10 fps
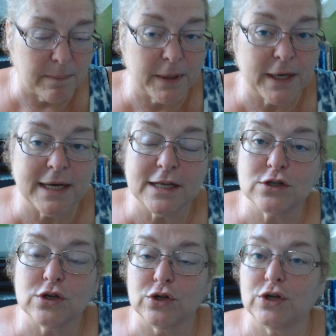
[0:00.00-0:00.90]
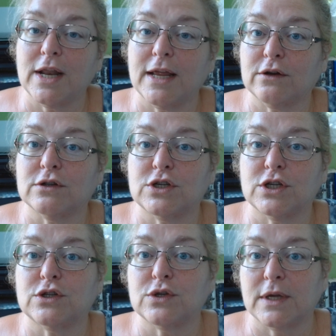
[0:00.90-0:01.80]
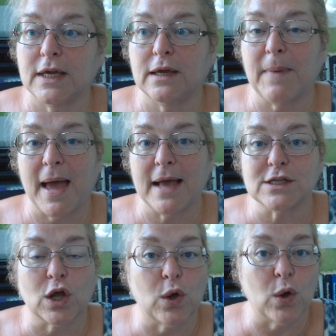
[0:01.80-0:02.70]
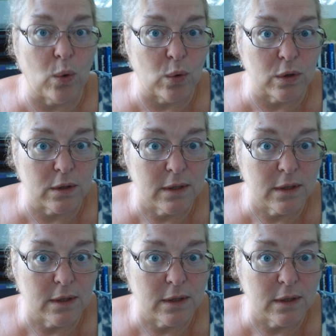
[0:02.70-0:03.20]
but it is a good energy to keep as a goal,